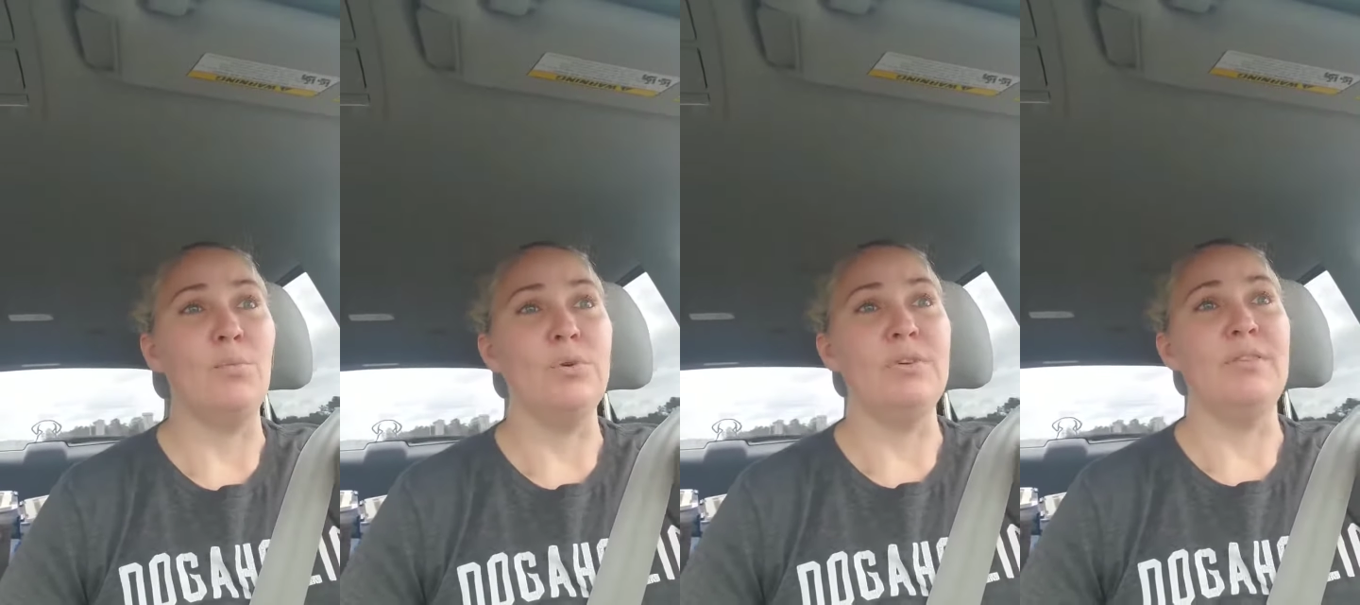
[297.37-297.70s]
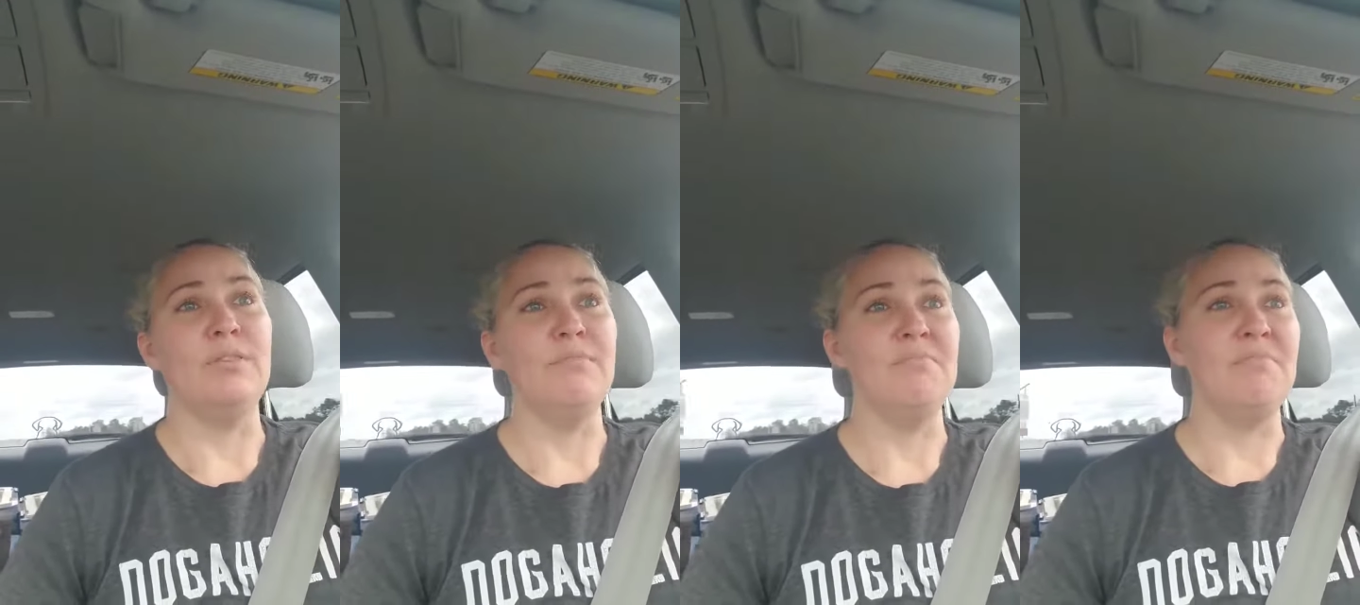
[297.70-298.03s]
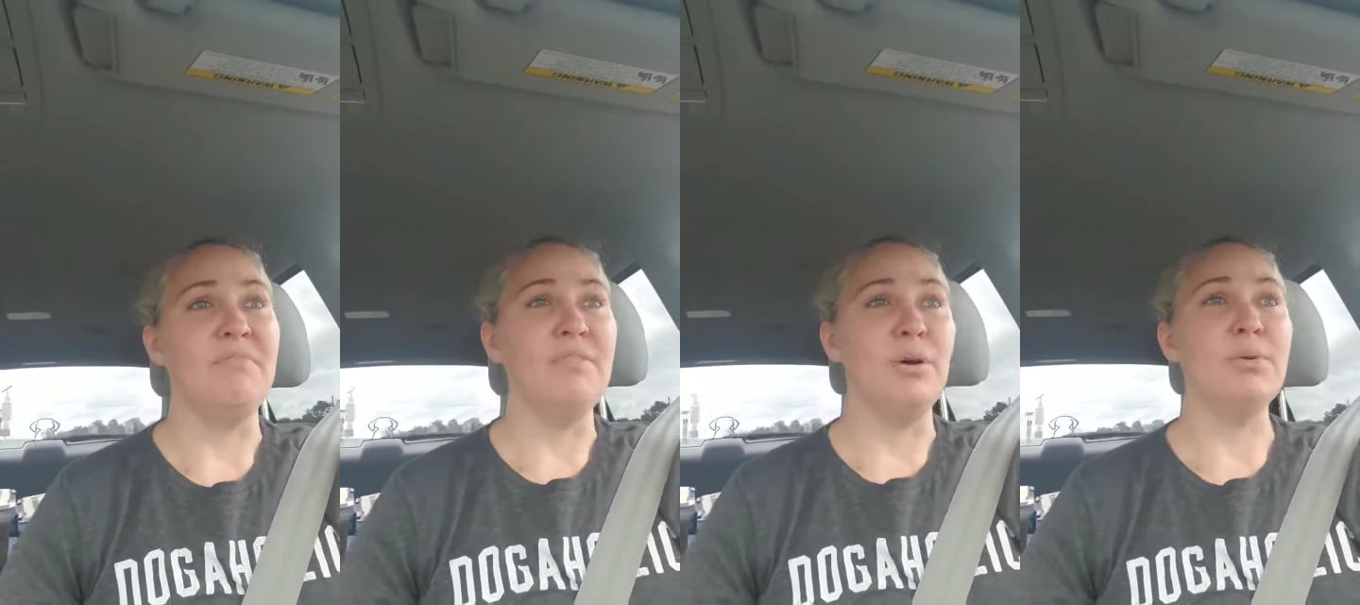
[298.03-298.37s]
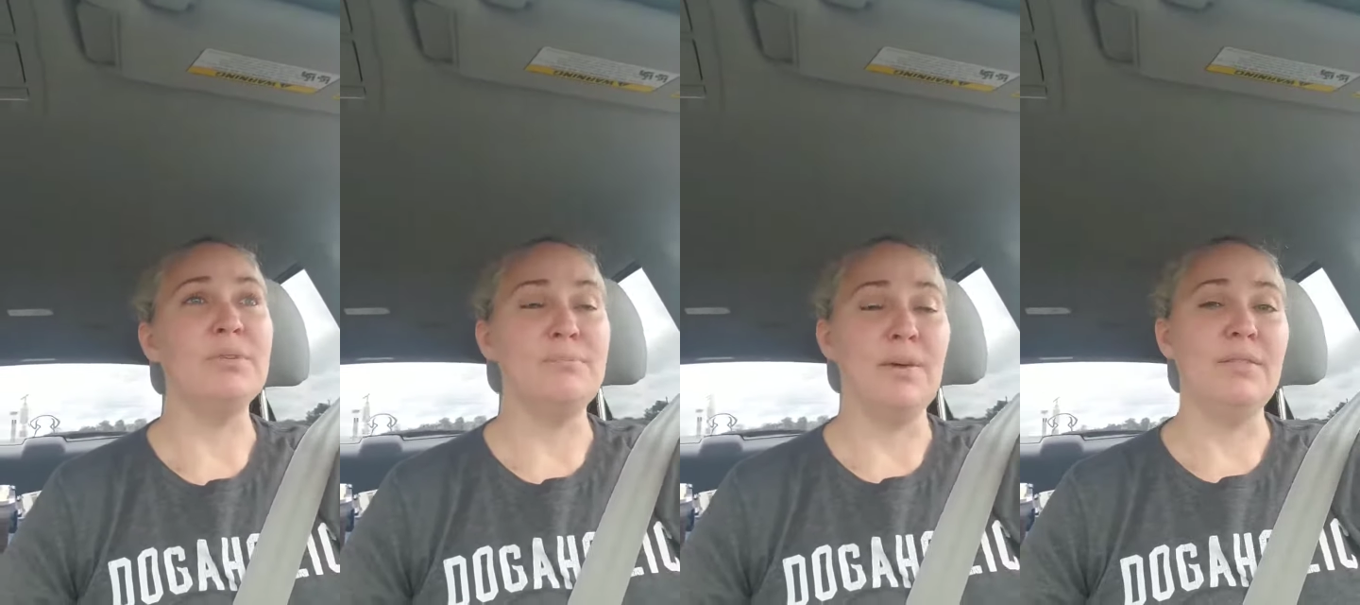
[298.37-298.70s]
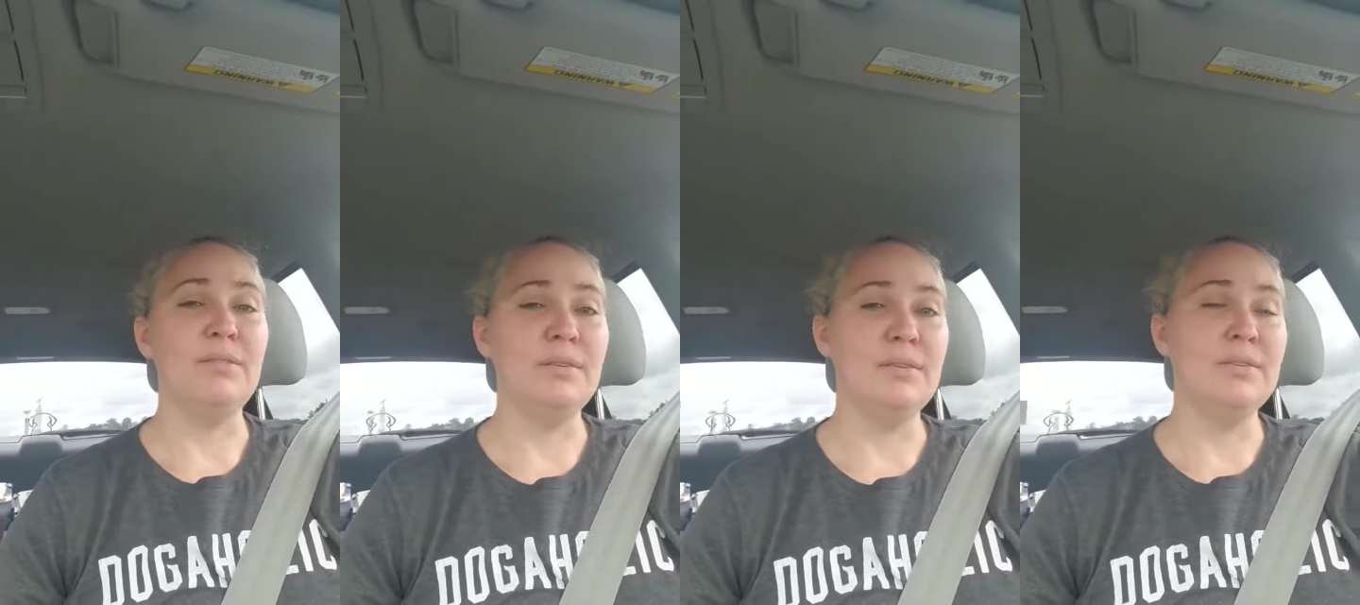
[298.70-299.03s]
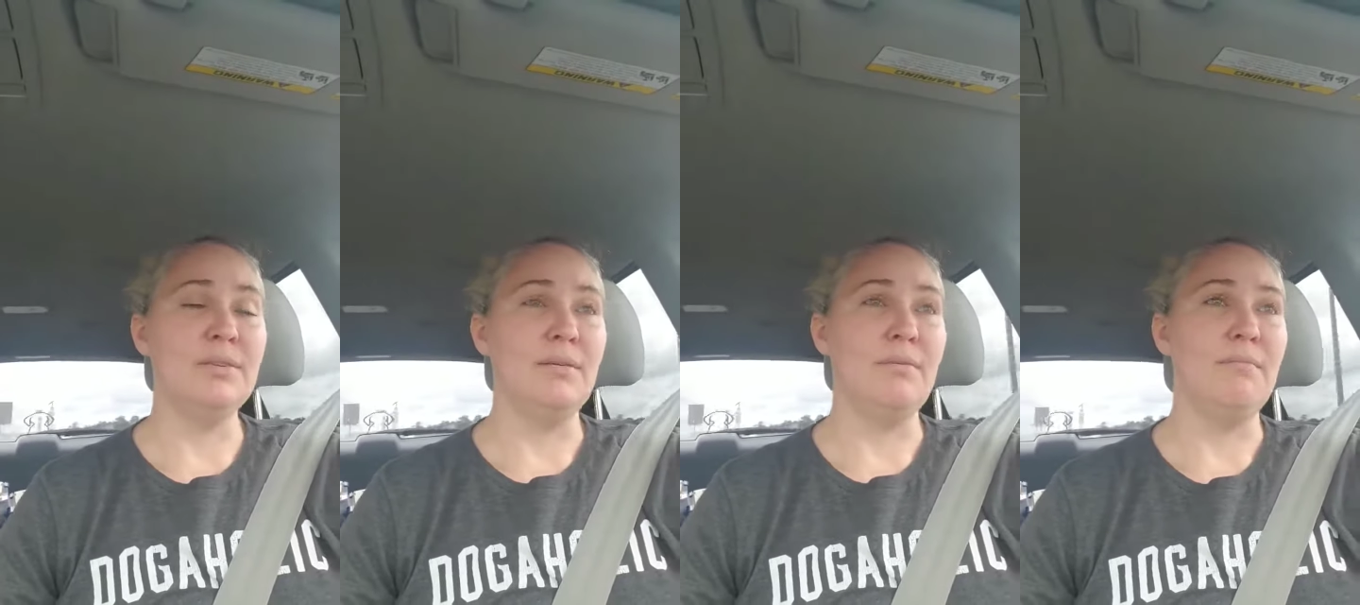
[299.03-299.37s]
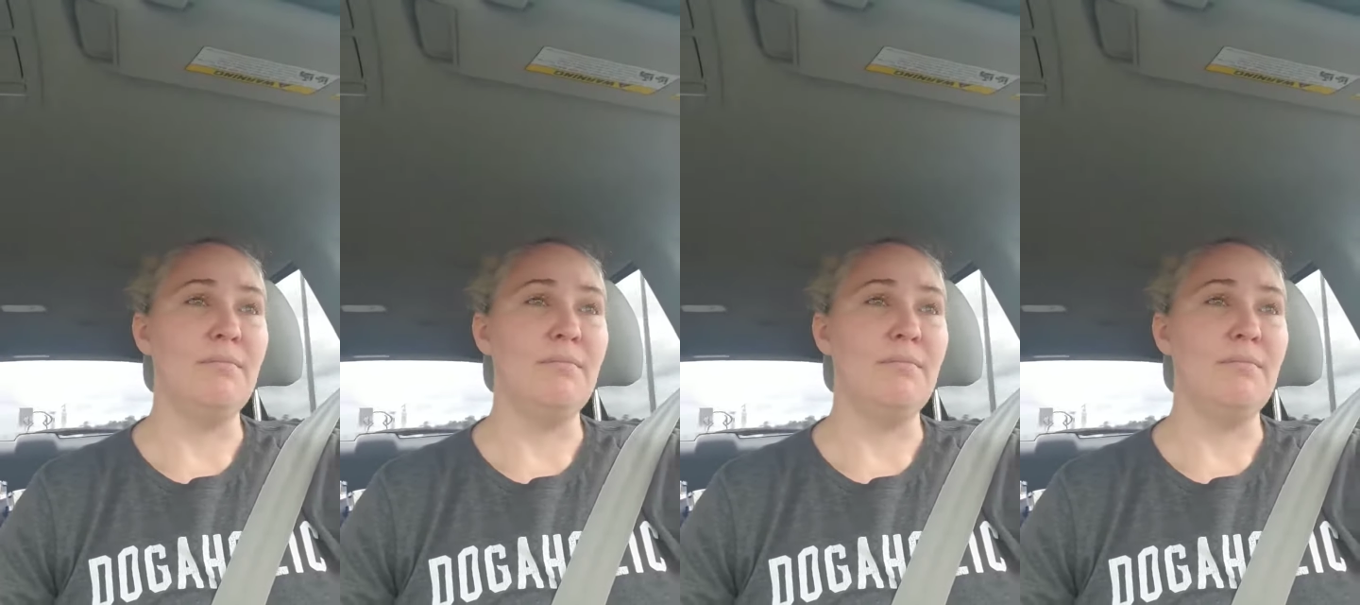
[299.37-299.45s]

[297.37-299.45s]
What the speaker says: and would those methods